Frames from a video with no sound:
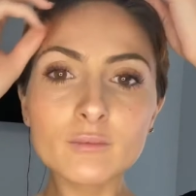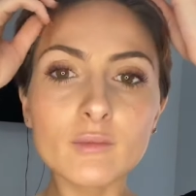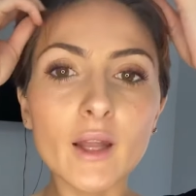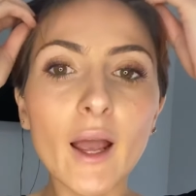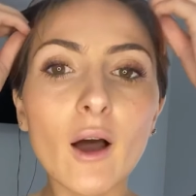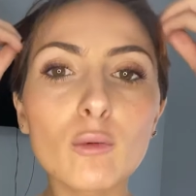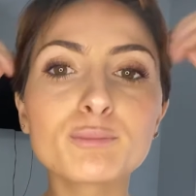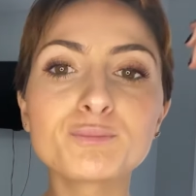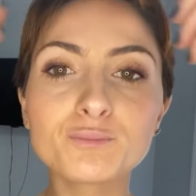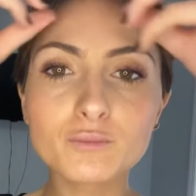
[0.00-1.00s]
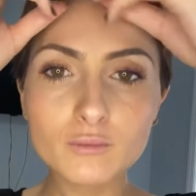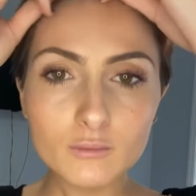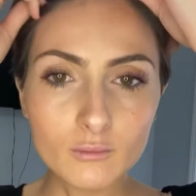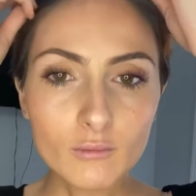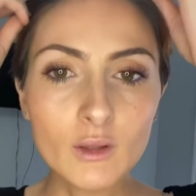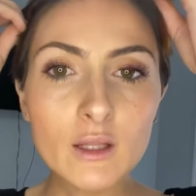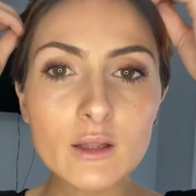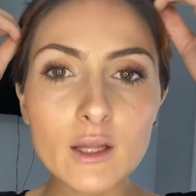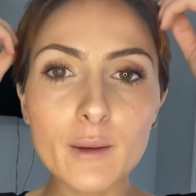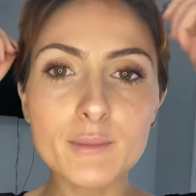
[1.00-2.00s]
Now,
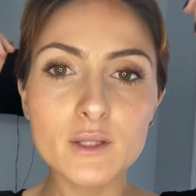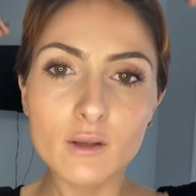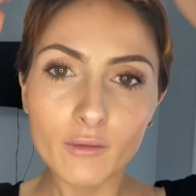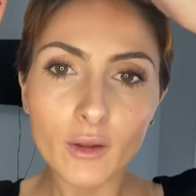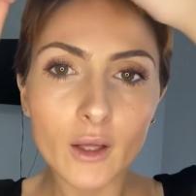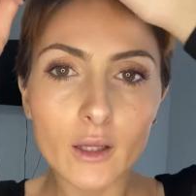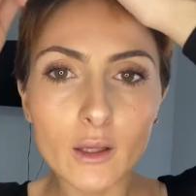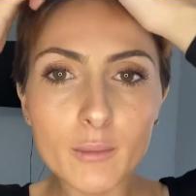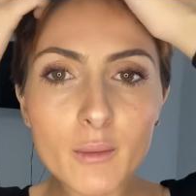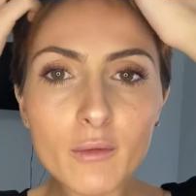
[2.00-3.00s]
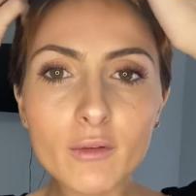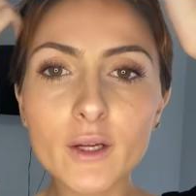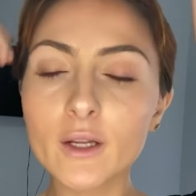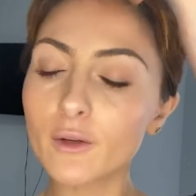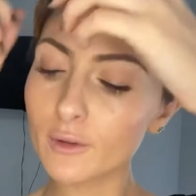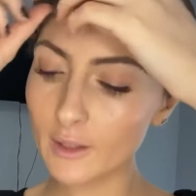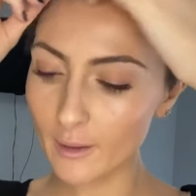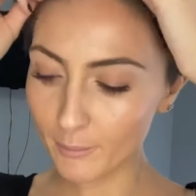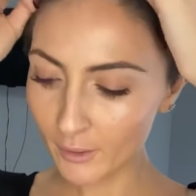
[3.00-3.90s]
lips. I feel like a lot of people forget your lip.